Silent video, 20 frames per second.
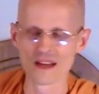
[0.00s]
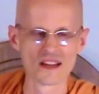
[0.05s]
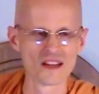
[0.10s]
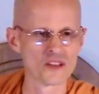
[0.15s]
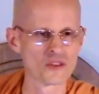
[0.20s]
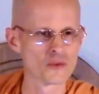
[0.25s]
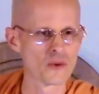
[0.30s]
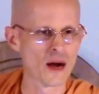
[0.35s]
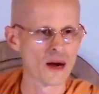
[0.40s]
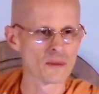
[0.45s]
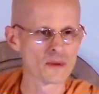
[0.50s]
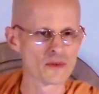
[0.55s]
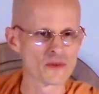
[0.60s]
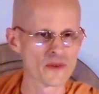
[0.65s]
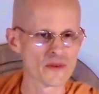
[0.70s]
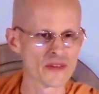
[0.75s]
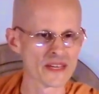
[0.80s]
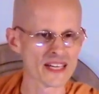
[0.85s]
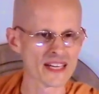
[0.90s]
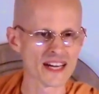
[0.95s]
Swami
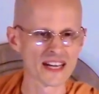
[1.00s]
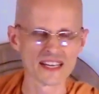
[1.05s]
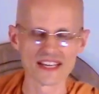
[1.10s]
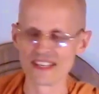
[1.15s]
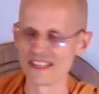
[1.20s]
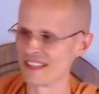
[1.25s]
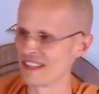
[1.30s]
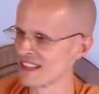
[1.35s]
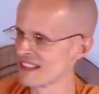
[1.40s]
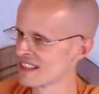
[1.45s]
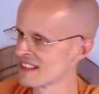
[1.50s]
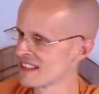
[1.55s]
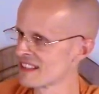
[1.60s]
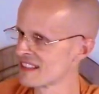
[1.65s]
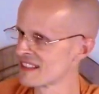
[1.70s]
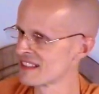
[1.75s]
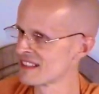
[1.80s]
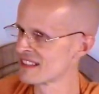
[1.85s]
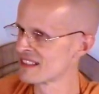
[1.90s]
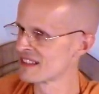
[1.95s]
Vivekananda
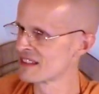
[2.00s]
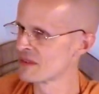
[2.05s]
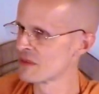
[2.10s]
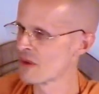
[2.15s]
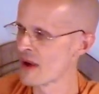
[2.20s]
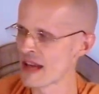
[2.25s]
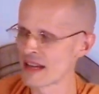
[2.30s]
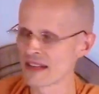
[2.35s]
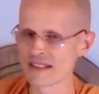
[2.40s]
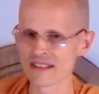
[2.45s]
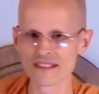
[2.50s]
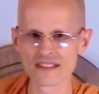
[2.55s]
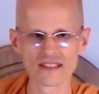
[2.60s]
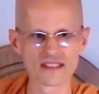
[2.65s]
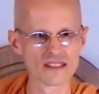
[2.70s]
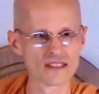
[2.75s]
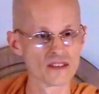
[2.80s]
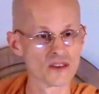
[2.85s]
went